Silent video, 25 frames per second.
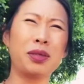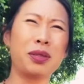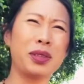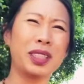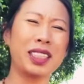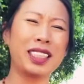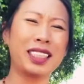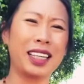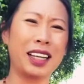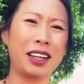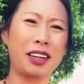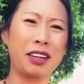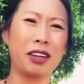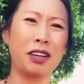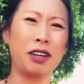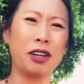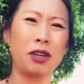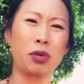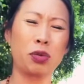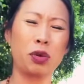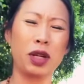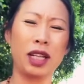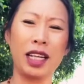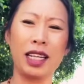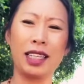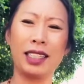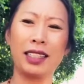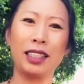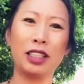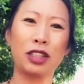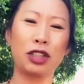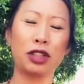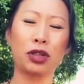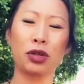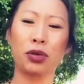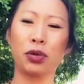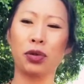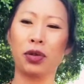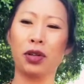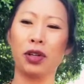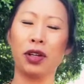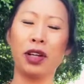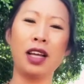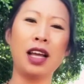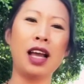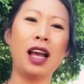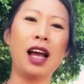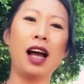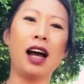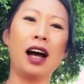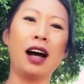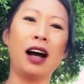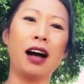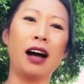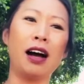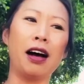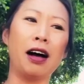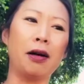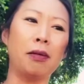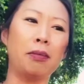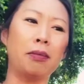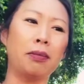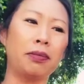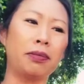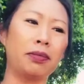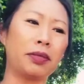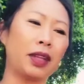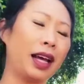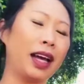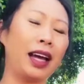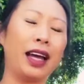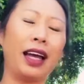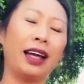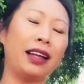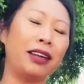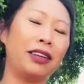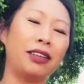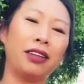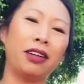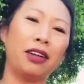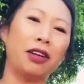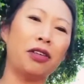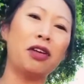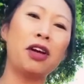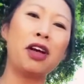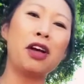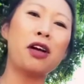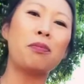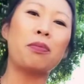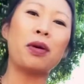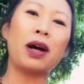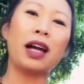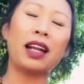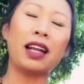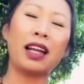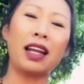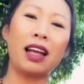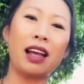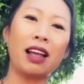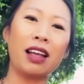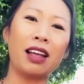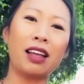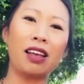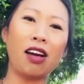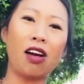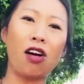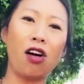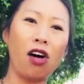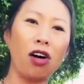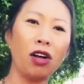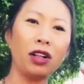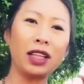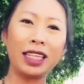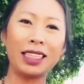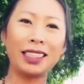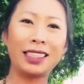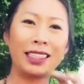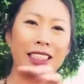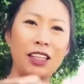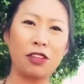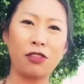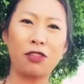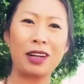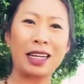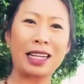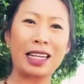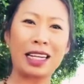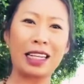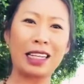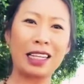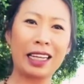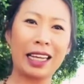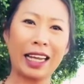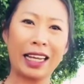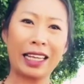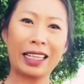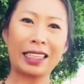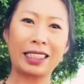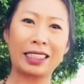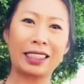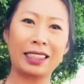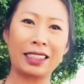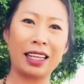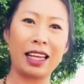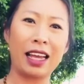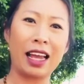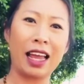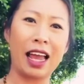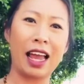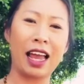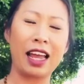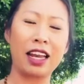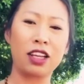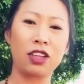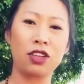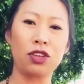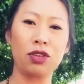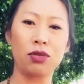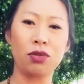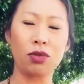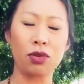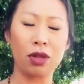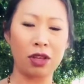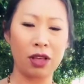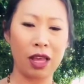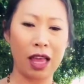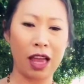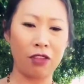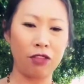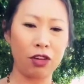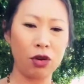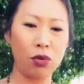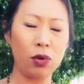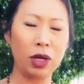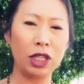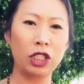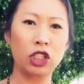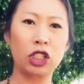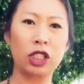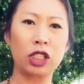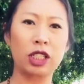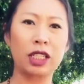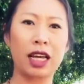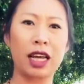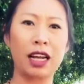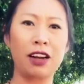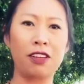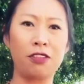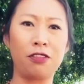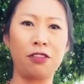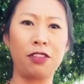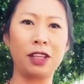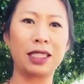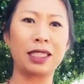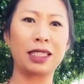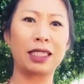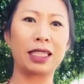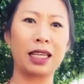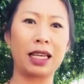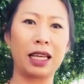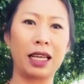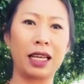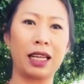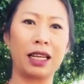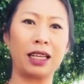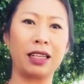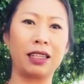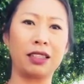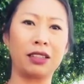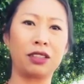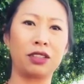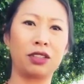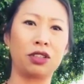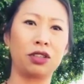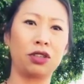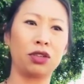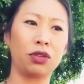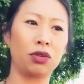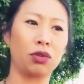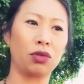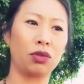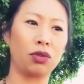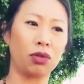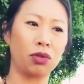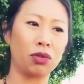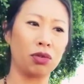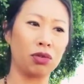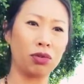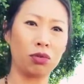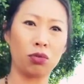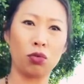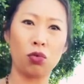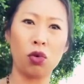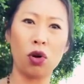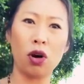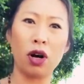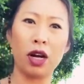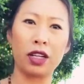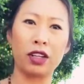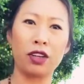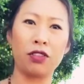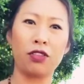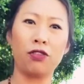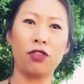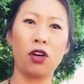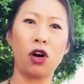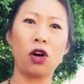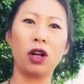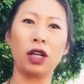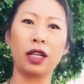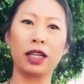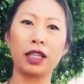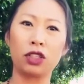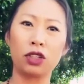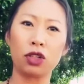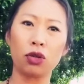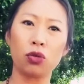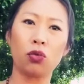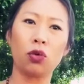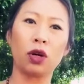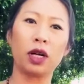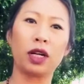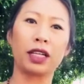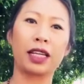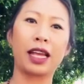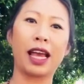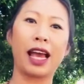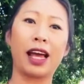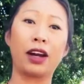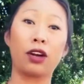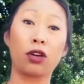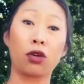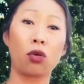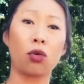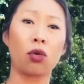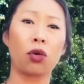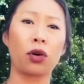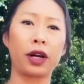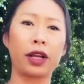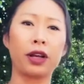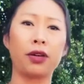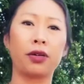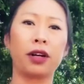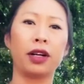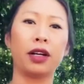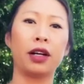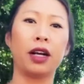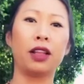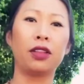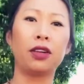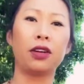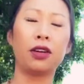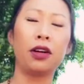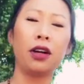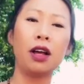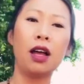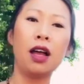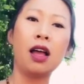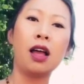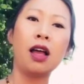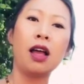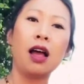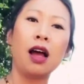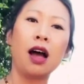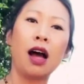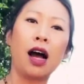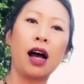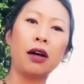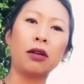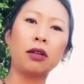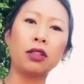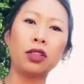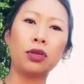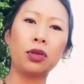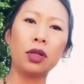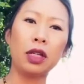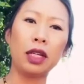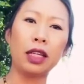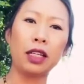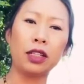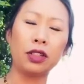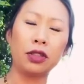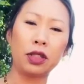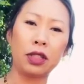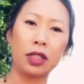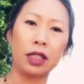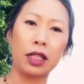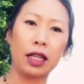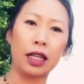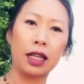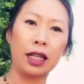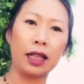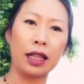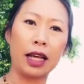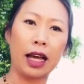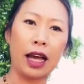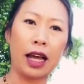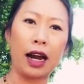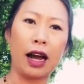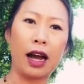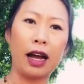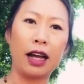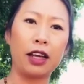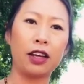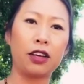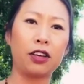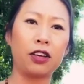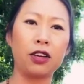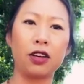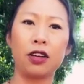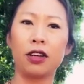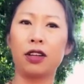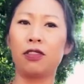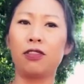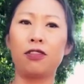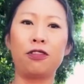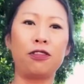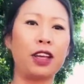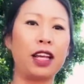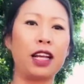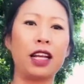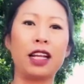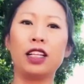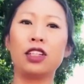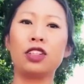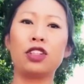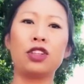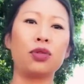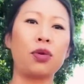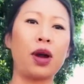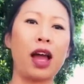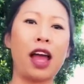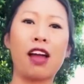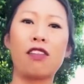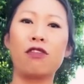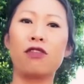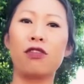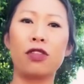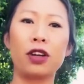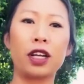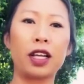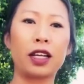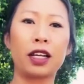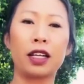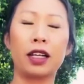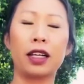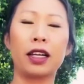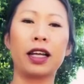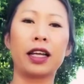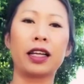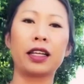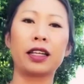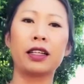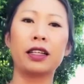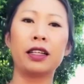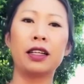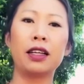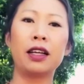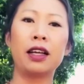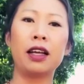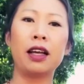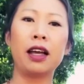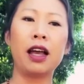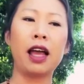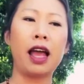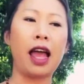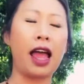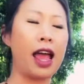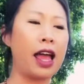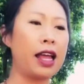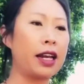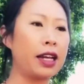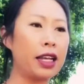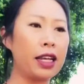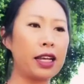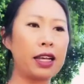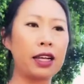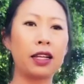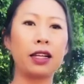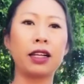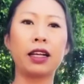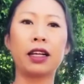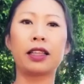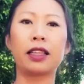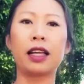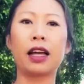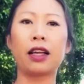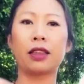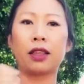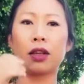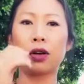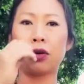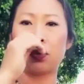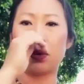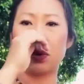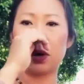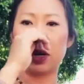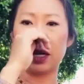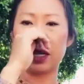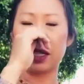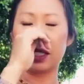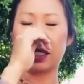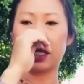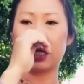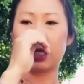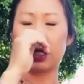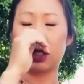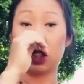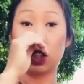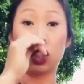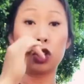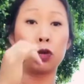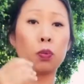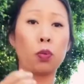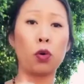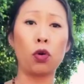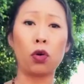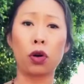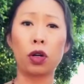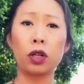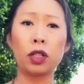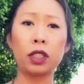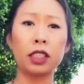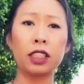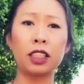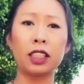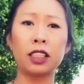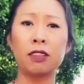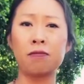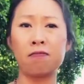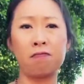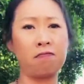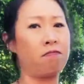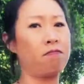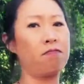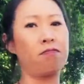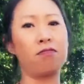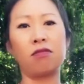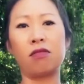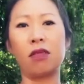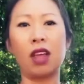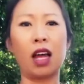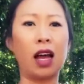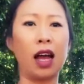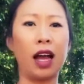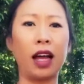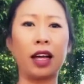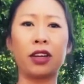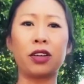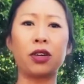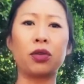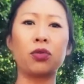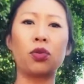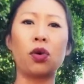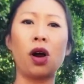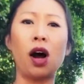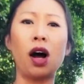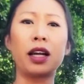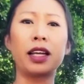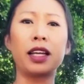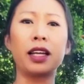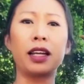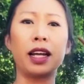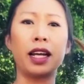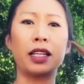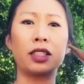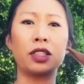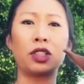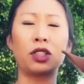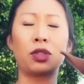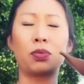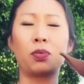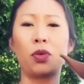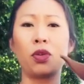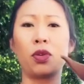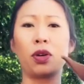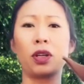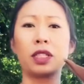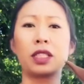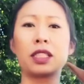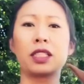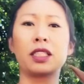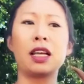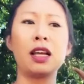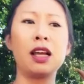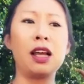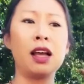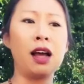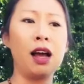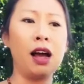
What's that called when they ditch school? I don't know. But all these different cliques, and everyone just kind of fits in to one. You fall into one category or another. I was really interested in that. I could fit into every clique. Any clique that there was. Sports, I could rock it at sports.